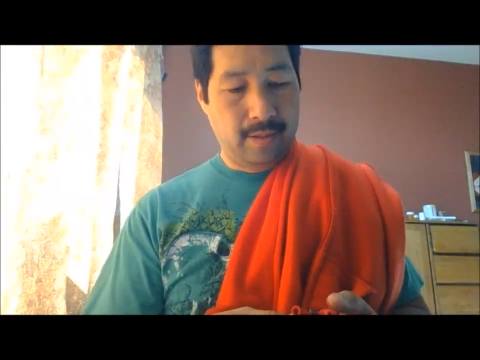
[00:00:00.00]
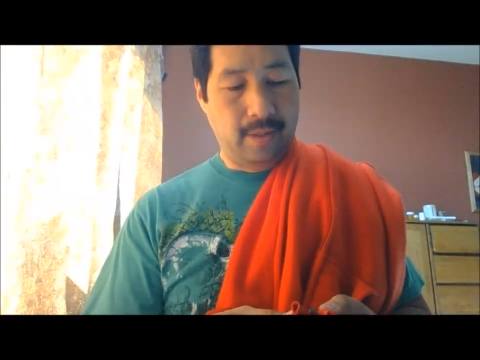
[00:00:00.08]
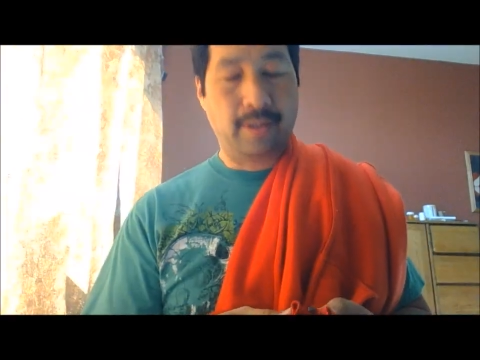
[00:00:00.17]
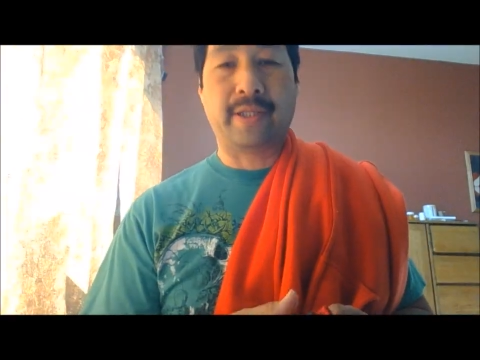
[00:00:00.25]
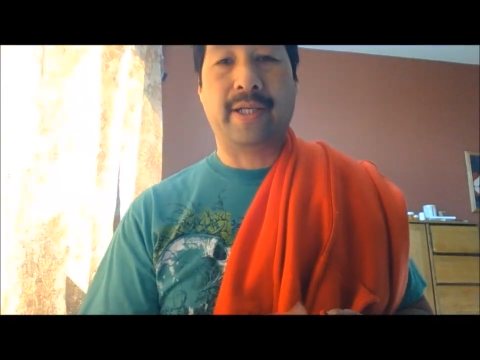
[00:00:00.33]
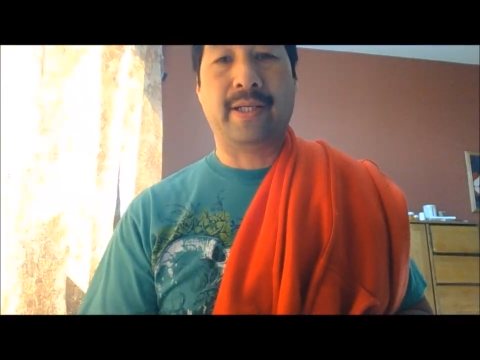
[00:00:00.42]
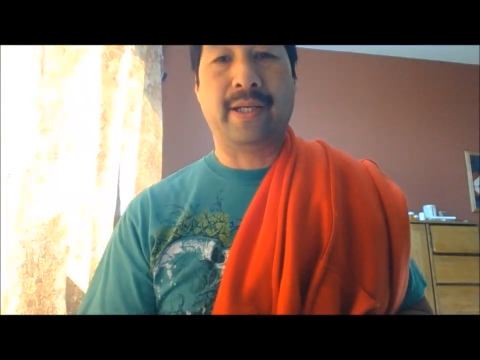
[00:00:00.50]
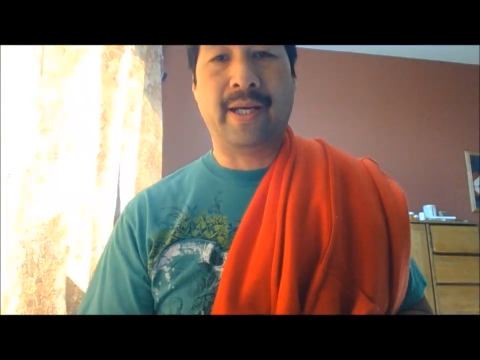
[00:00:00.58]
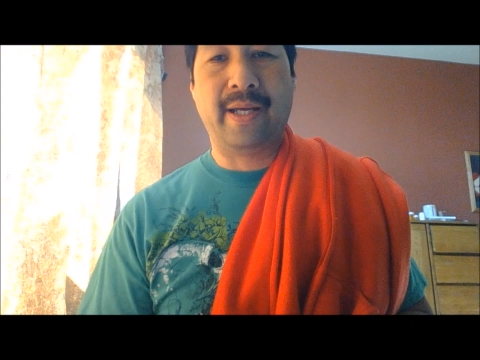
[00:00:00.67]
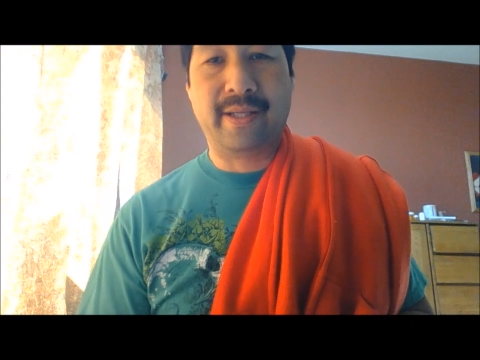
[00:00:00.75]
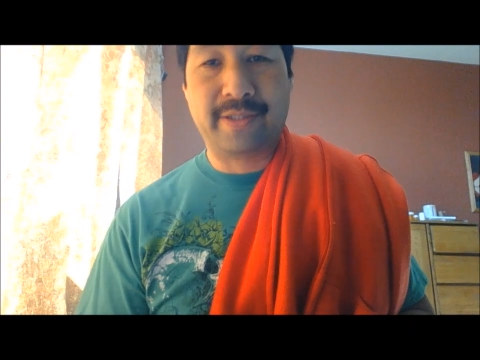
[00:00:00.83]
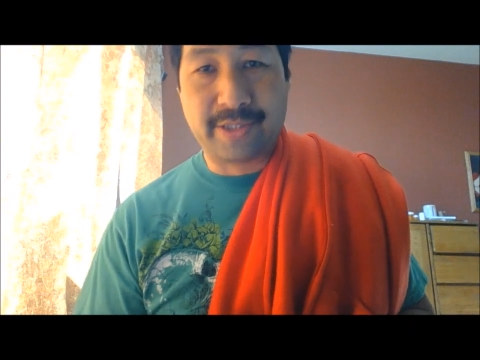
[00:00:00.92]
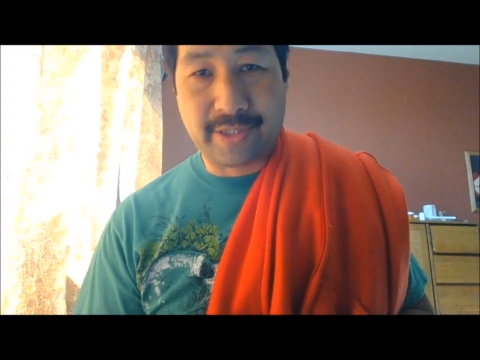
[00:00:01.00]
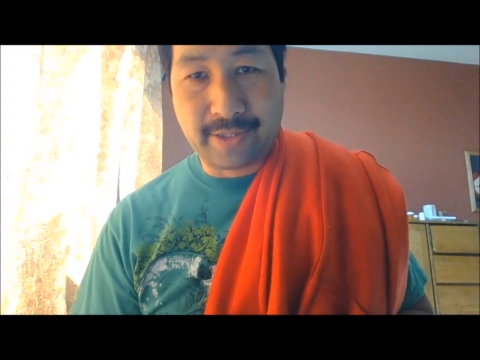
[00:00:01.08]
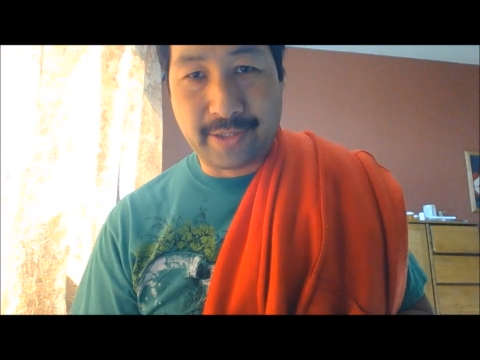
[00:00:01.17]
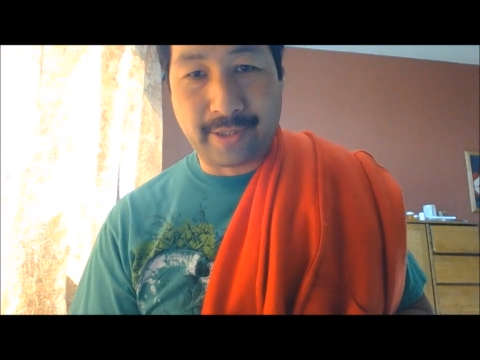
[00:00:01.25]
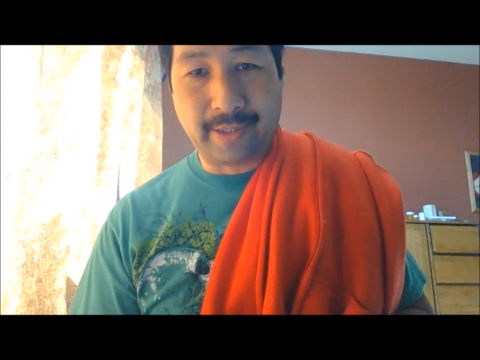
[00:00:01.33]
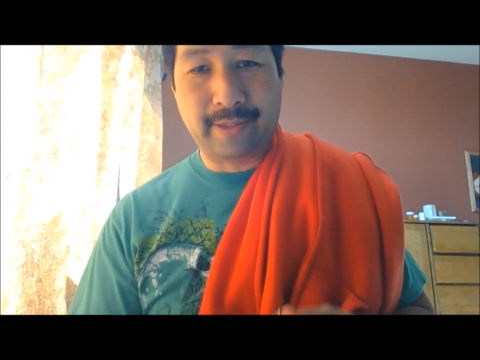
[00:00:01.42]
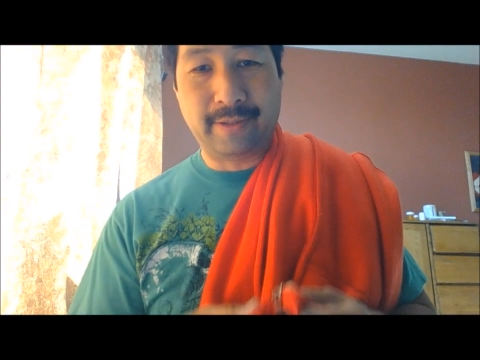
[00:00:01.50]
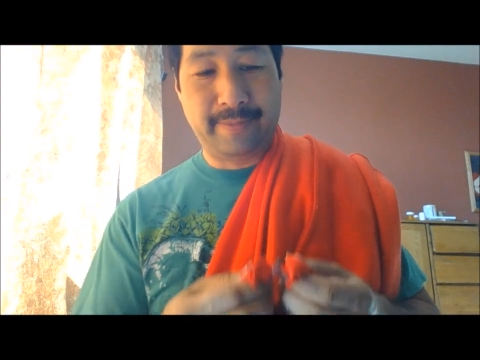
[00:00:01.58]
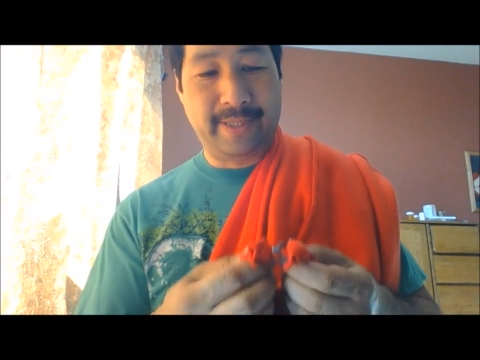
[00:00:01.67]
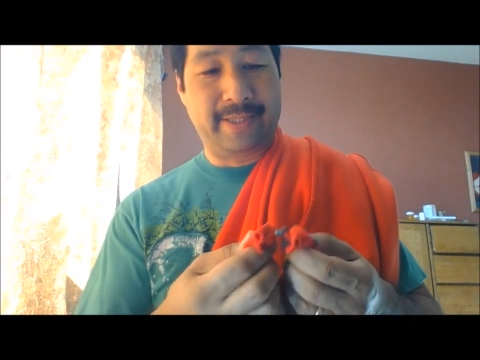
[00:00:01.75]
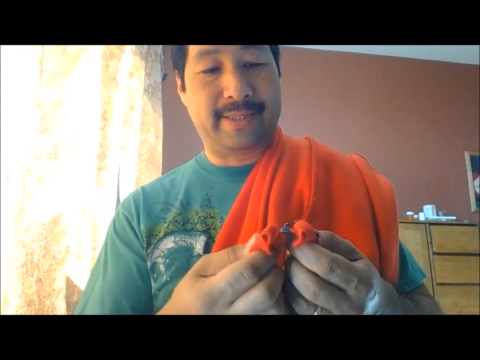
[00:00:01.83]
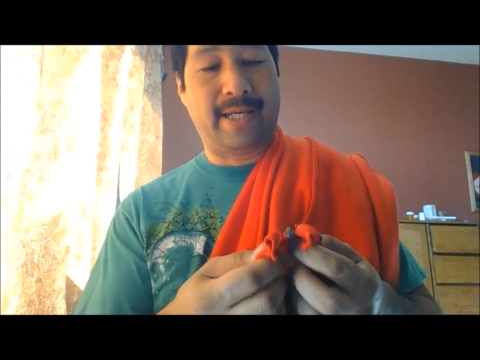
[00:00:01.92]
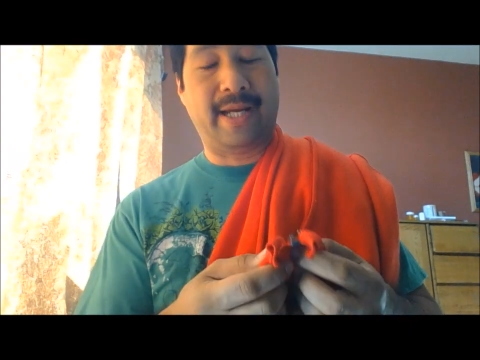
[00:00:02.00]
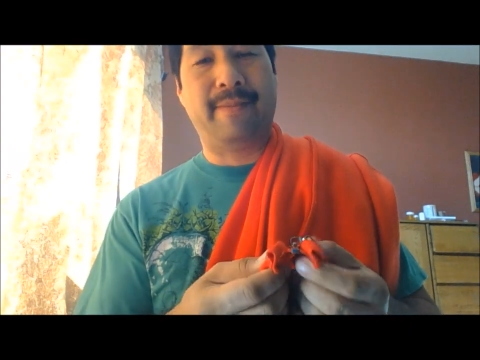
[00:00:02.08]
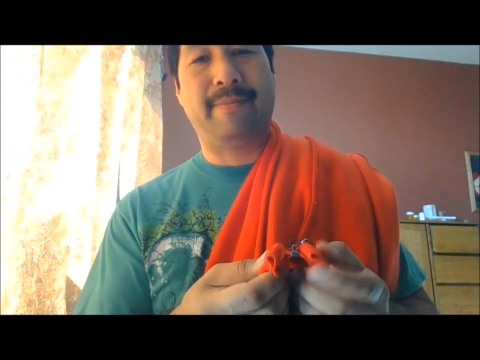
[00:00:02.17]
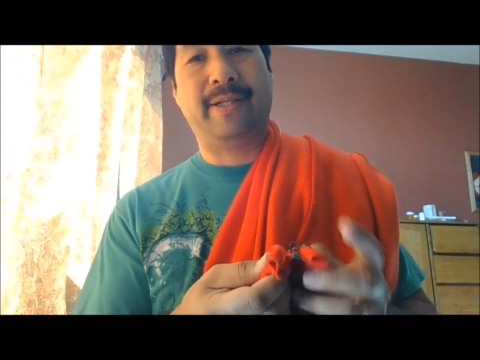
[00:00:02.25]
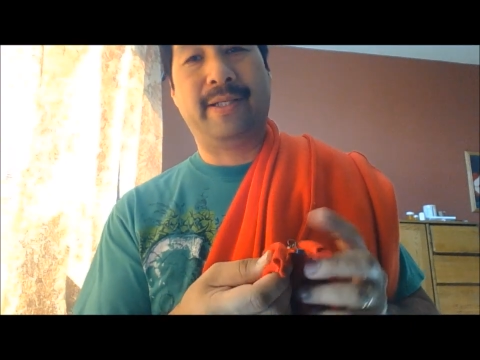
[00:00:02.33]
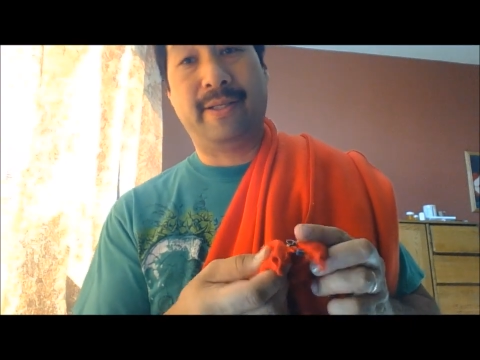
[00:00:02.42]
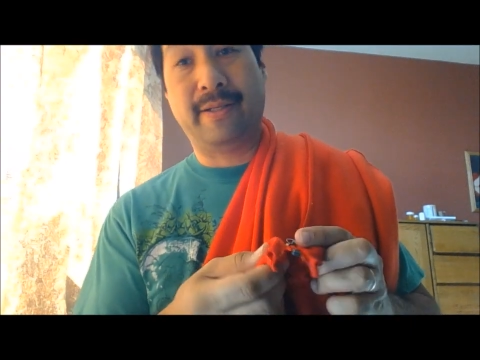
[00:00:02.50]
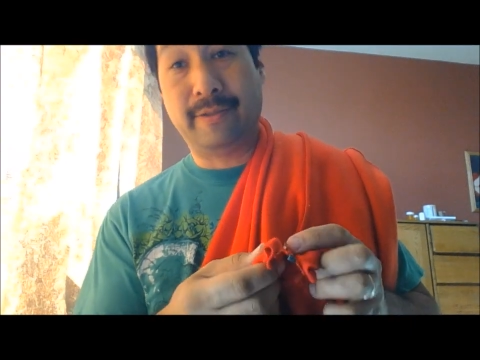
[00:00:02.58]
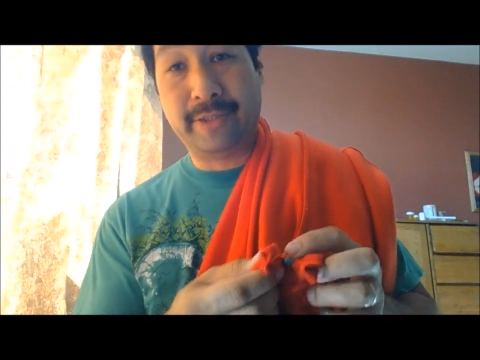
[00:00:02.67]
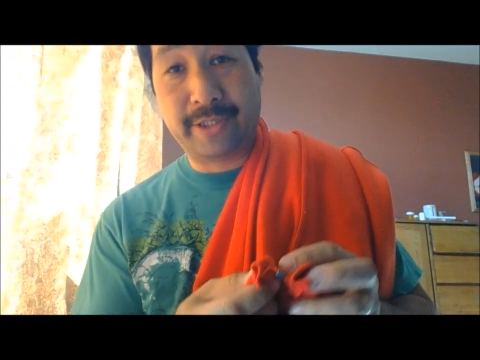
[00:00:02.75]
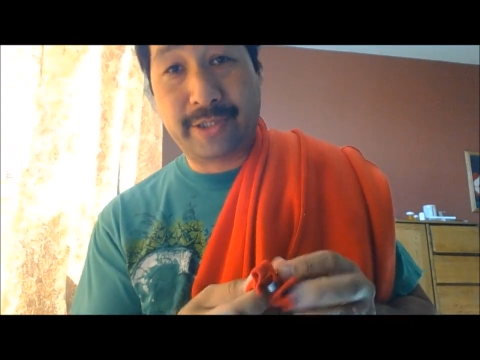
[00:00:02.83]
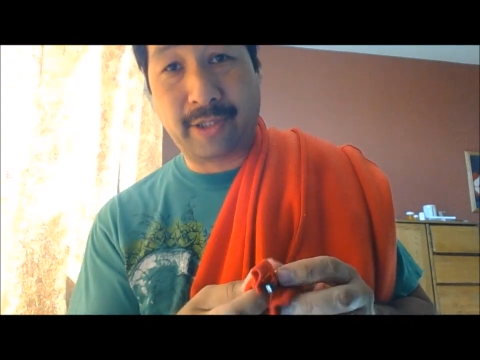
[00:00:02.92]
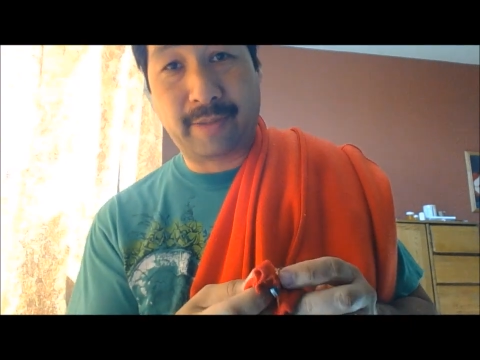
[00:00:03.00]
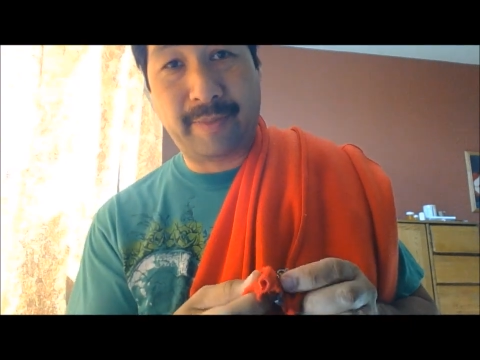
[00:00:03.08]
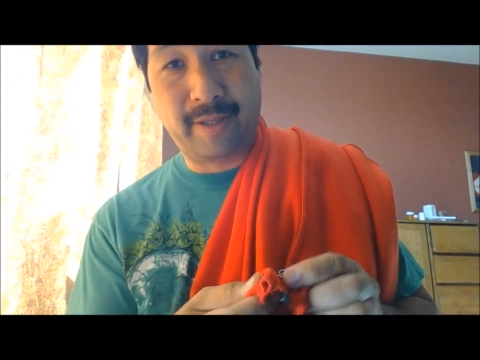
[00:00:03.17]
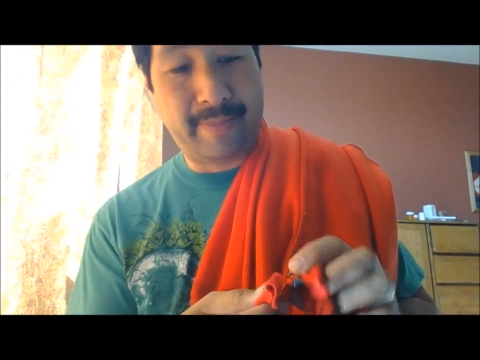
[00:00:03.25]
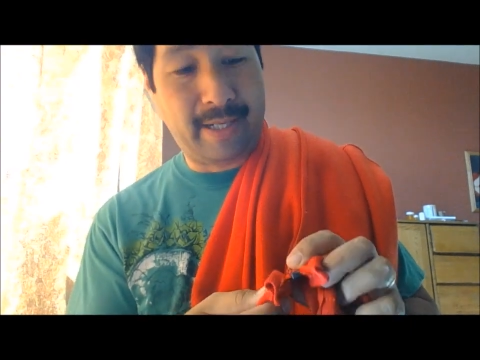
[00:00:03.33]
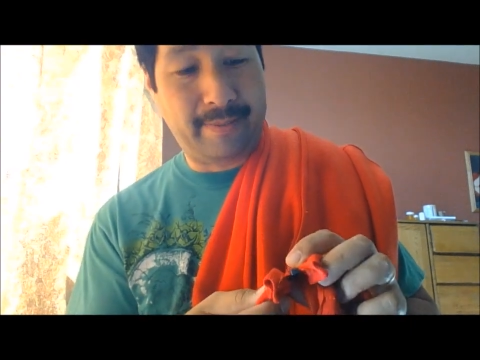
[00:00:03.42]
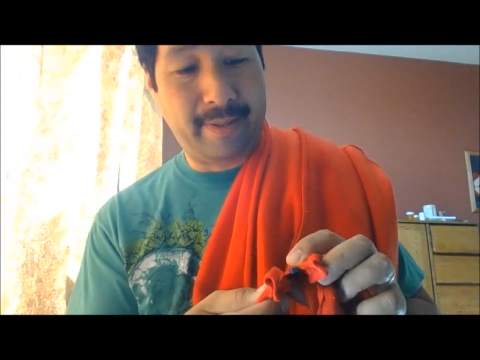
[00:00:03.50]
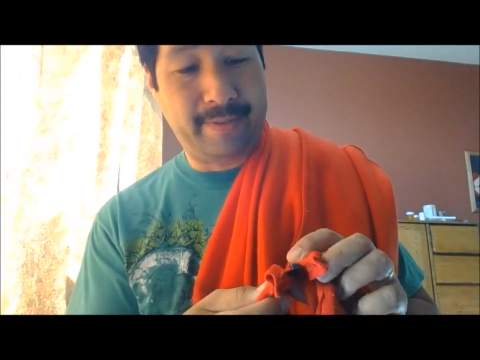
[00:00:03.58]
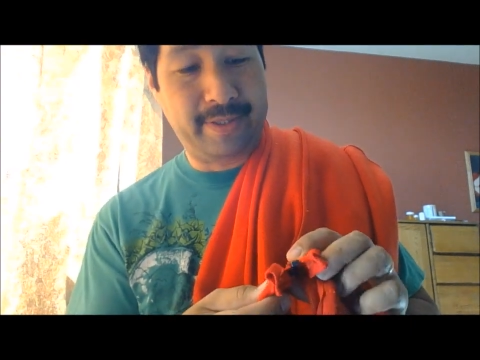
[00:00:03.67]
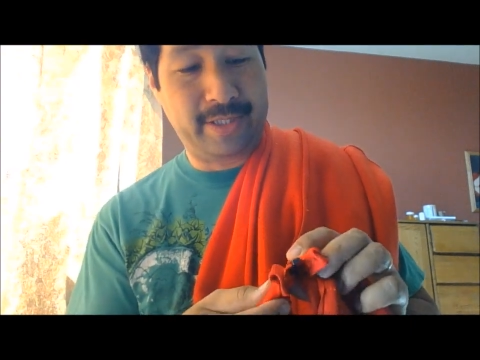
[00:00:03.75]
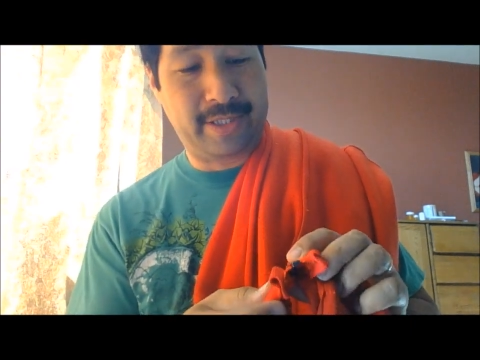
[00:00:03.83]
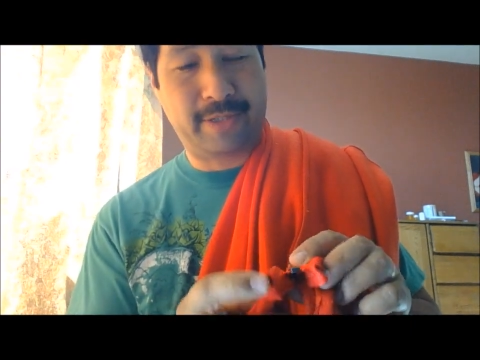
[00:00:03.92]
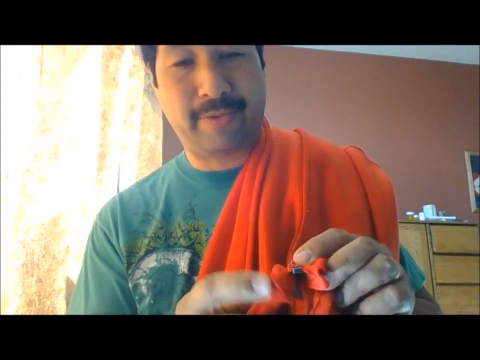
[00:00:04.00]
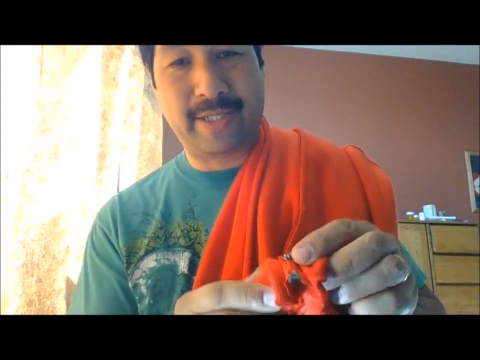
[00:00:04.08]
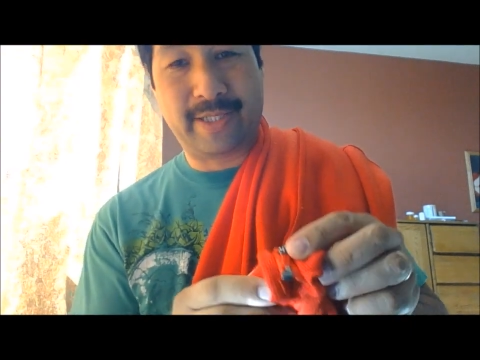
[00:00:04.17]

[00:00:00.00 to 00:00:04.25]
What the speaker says: Okay, I just took a little bit of time, but it only took me about maybe just 20